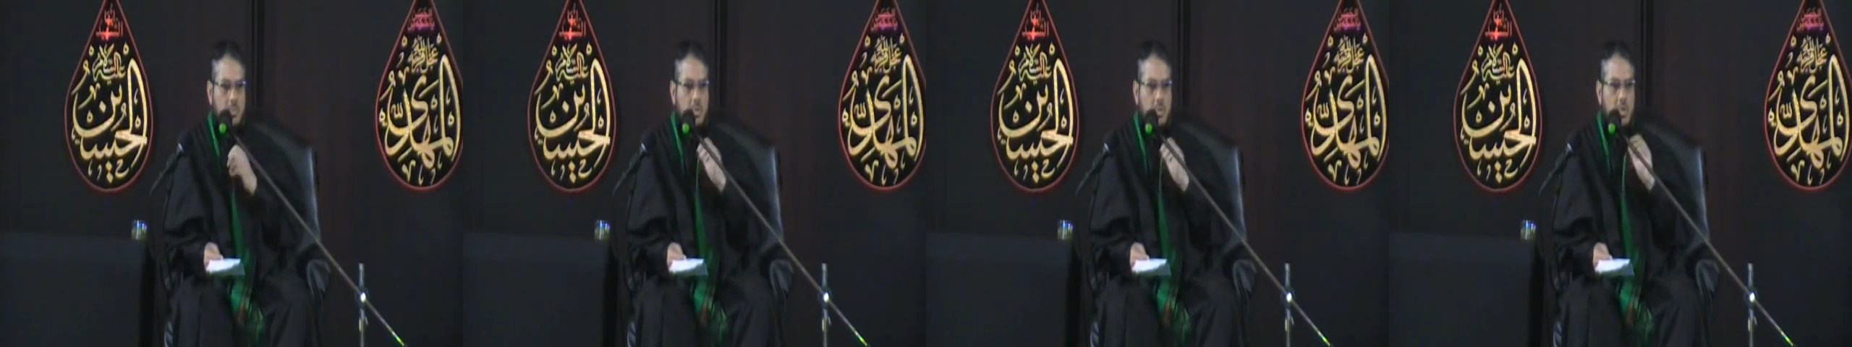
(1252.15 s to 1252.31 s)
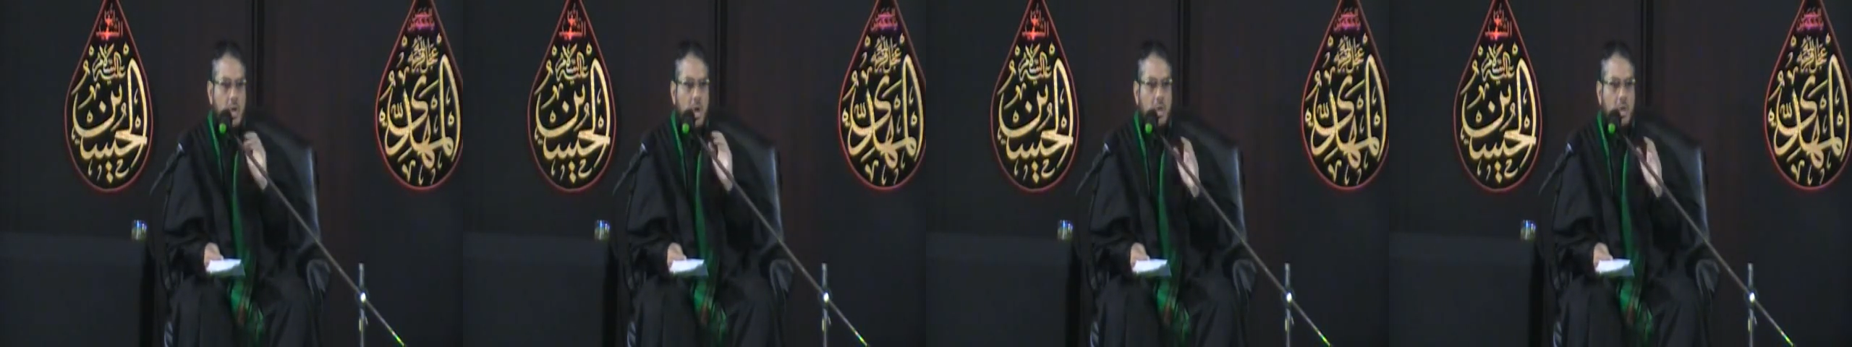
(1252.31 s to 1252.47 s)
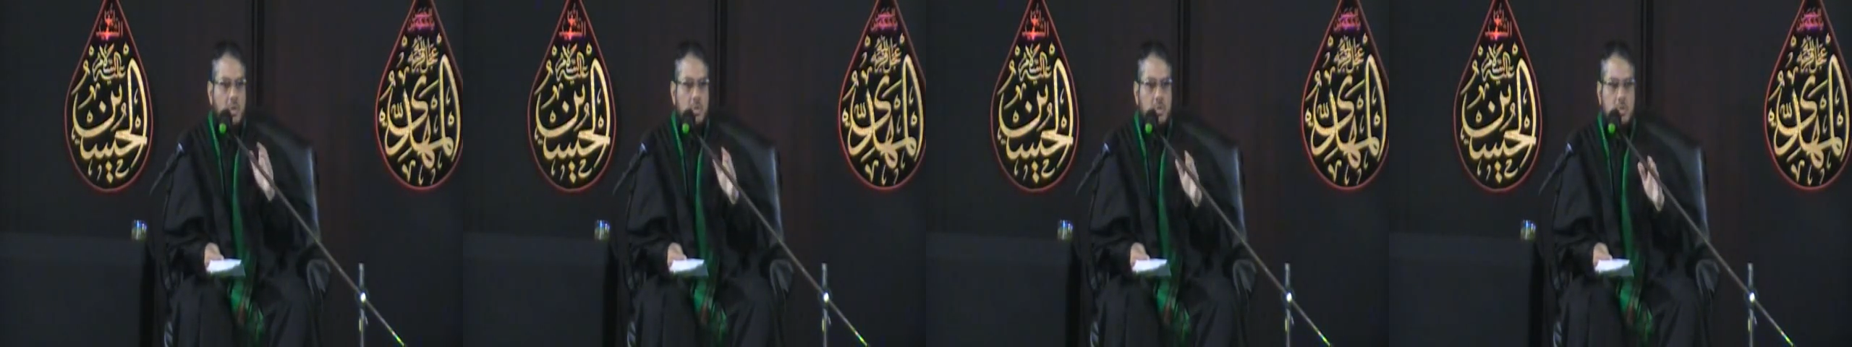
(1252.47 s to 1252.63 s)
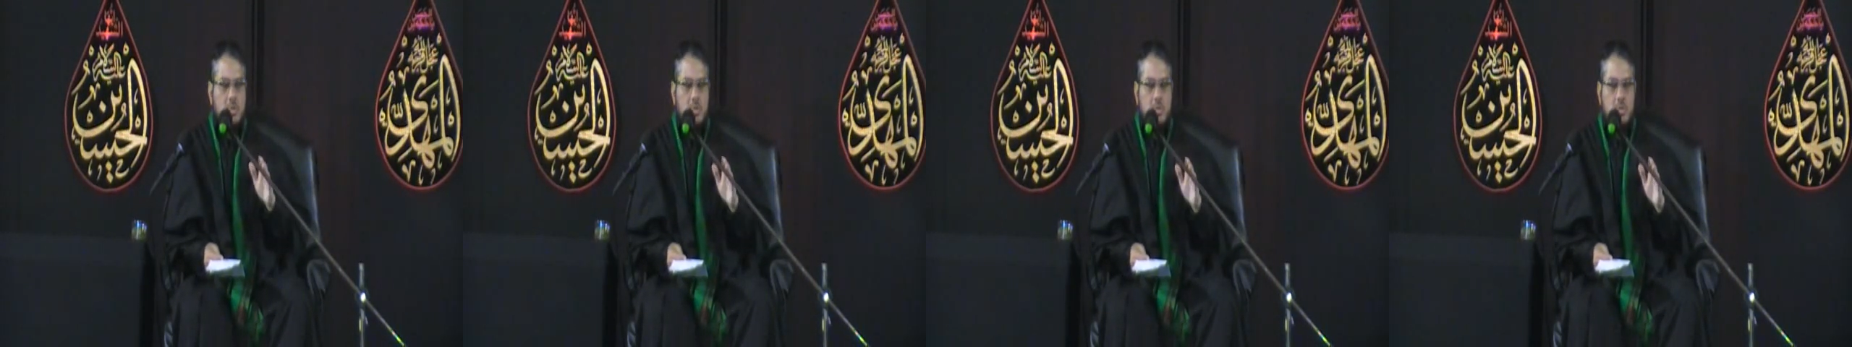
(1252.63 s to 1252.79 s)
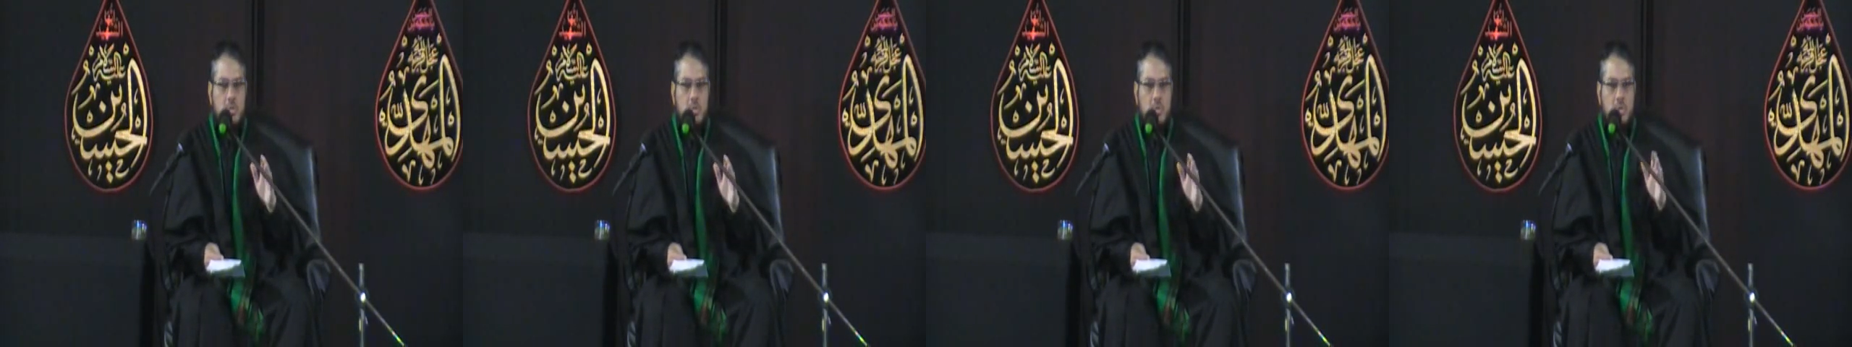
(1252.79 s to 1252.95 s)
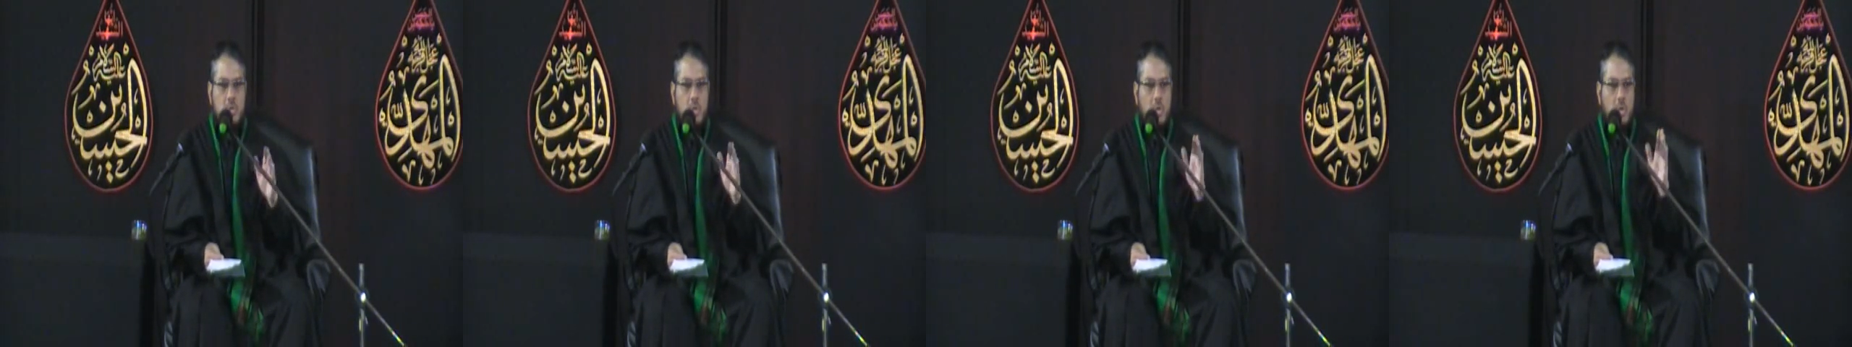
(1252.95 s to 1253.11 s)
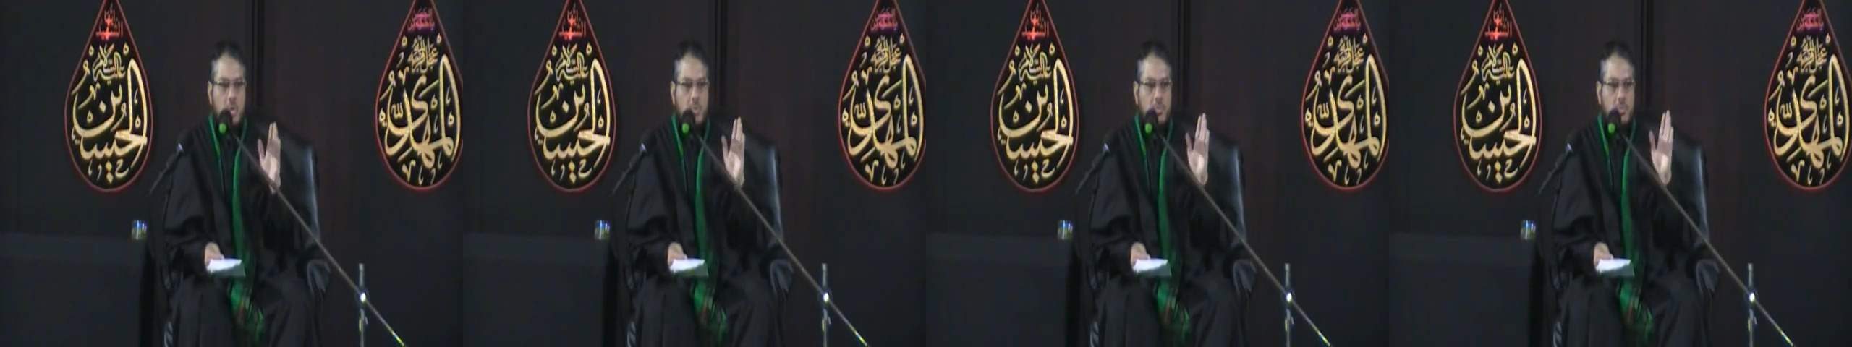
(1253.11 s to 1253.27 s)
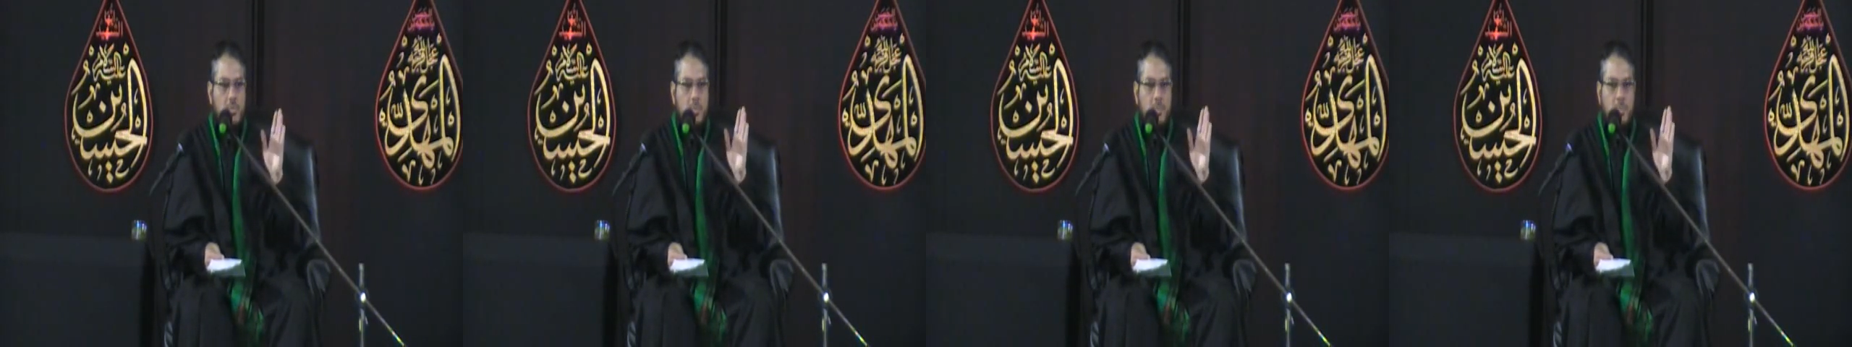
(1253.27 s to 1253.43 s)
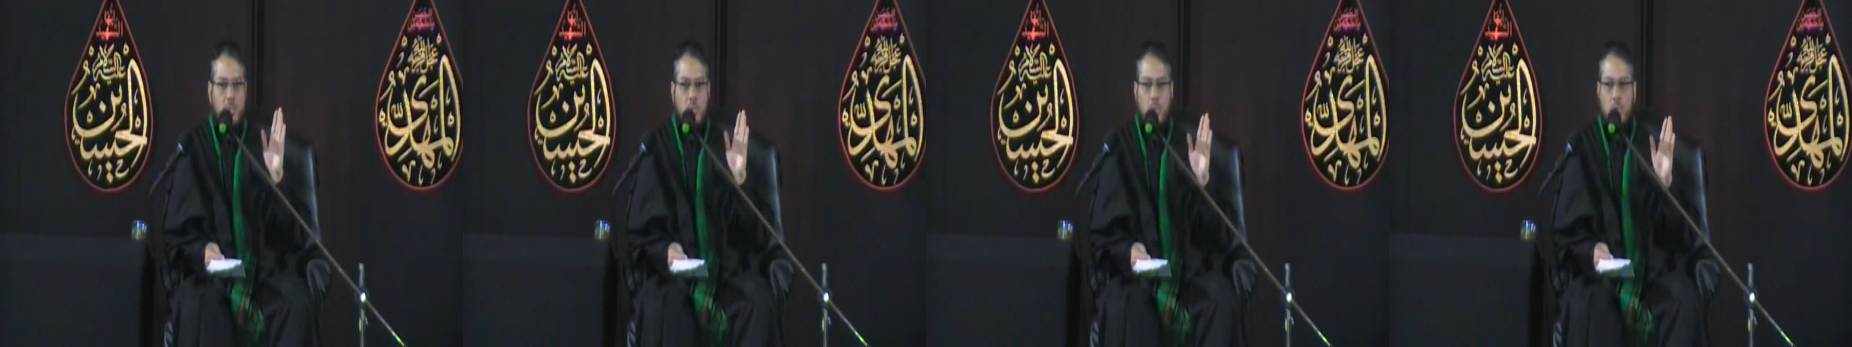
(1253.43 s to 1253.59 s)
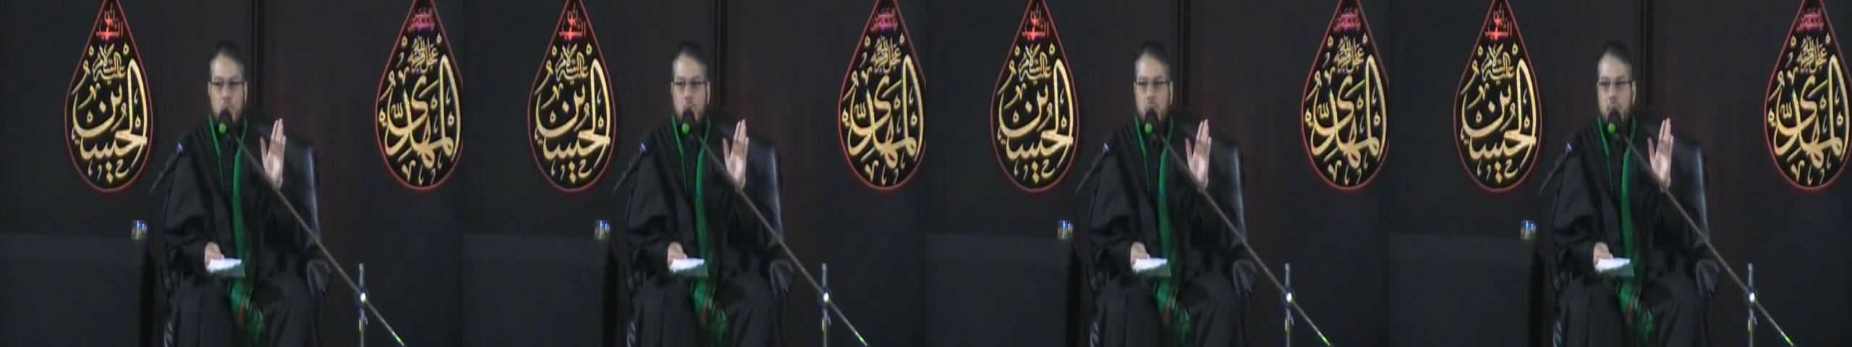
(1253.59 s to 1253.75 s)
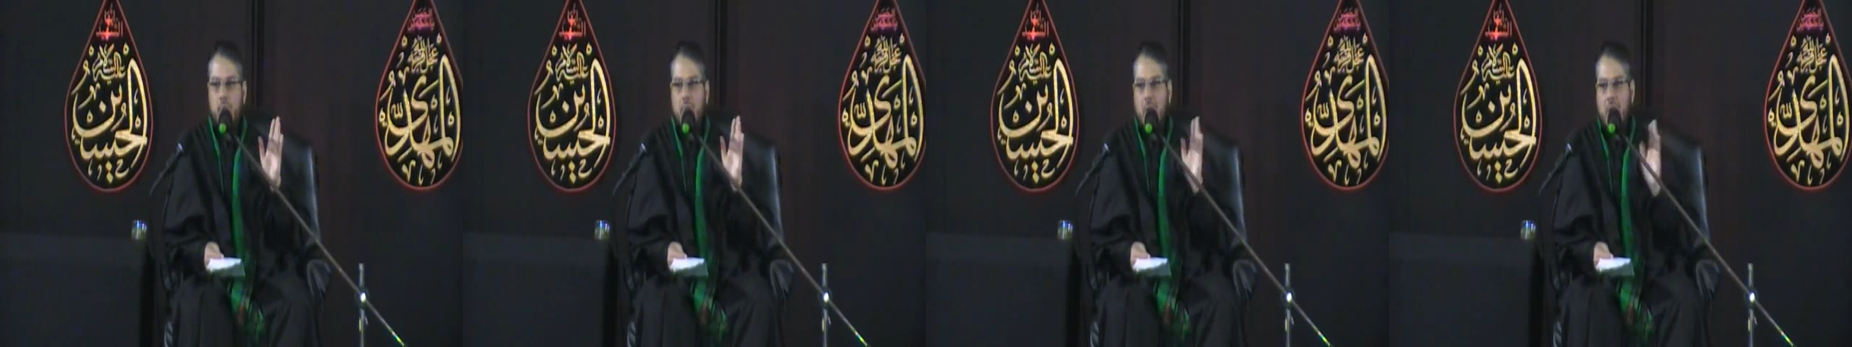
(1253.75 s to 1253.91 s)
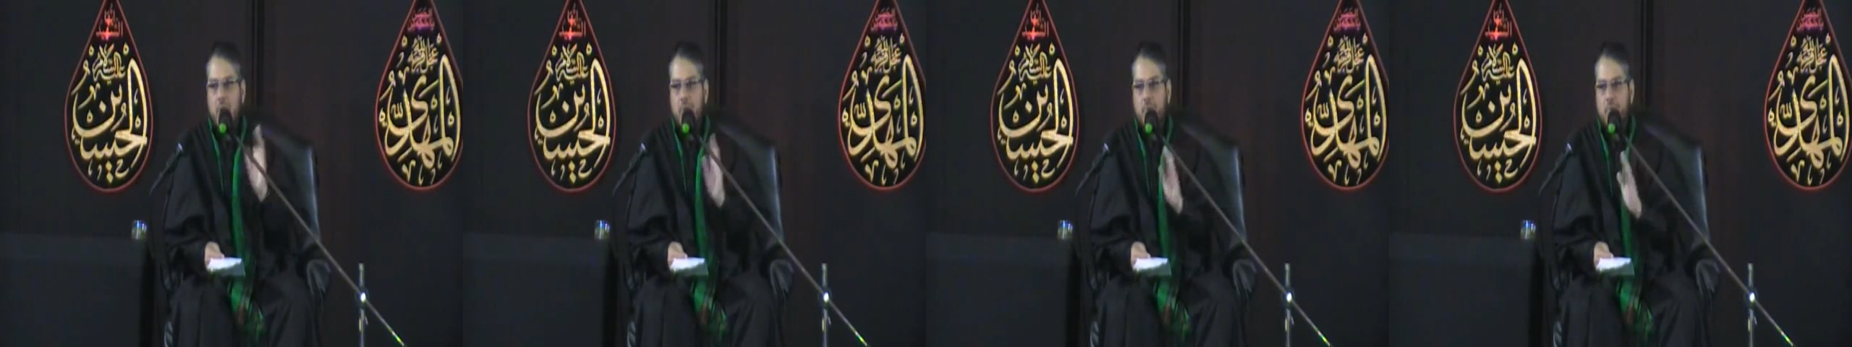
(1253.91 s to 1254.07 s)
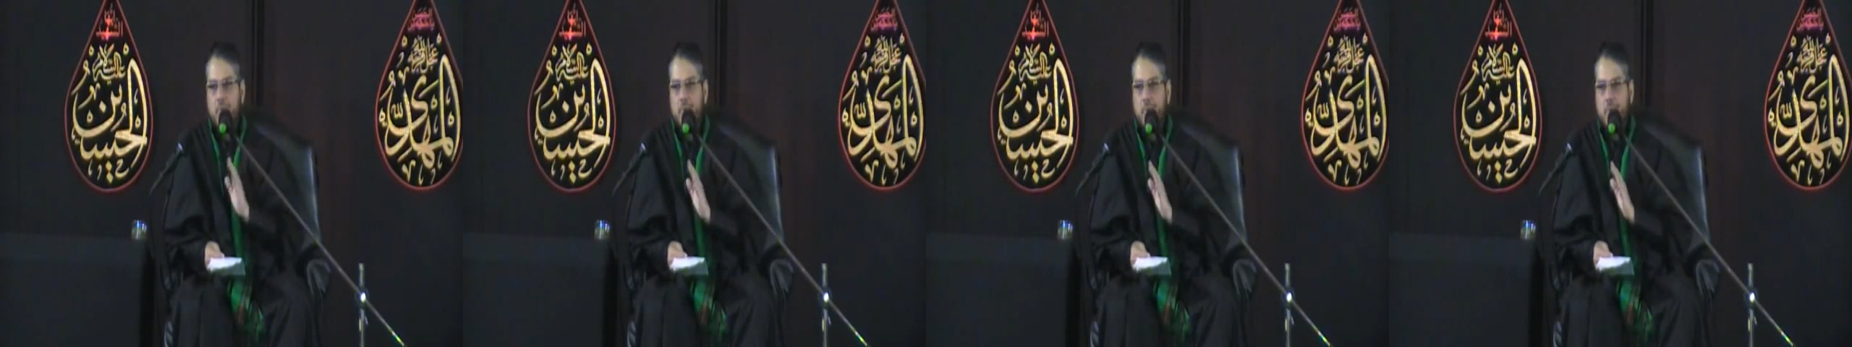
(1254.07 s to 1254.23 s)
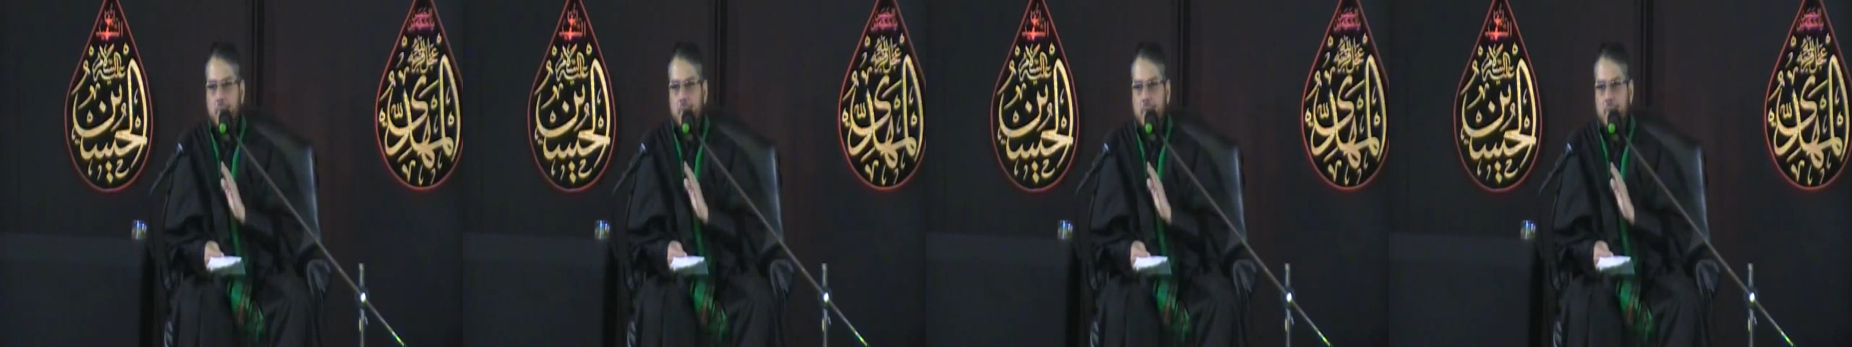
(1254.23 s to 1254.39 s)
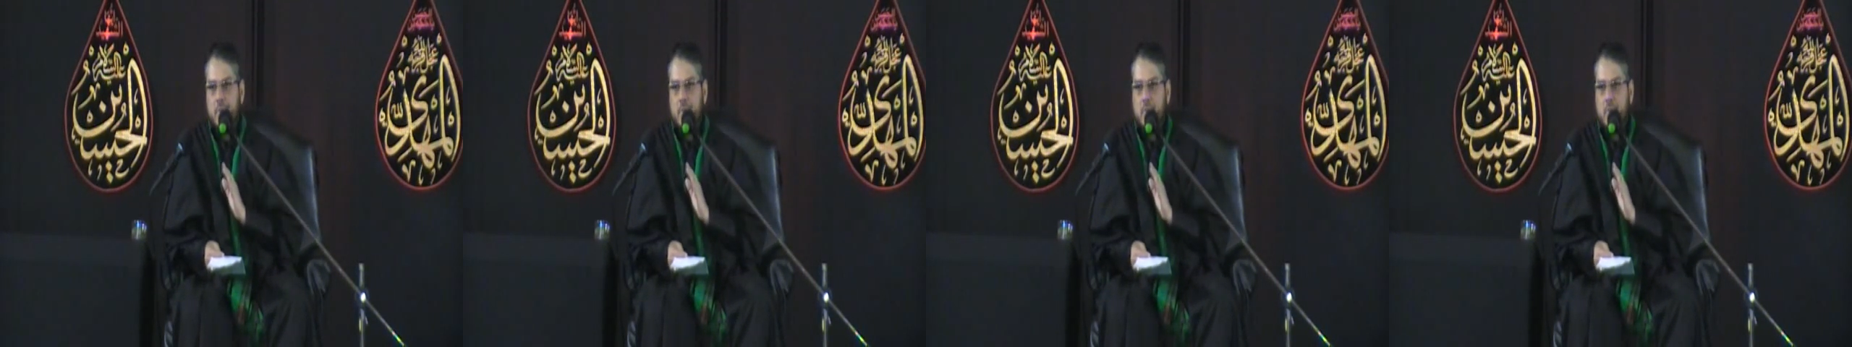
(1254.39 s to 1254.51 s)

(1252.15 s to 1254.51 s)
guardians of the pond of Kawthar.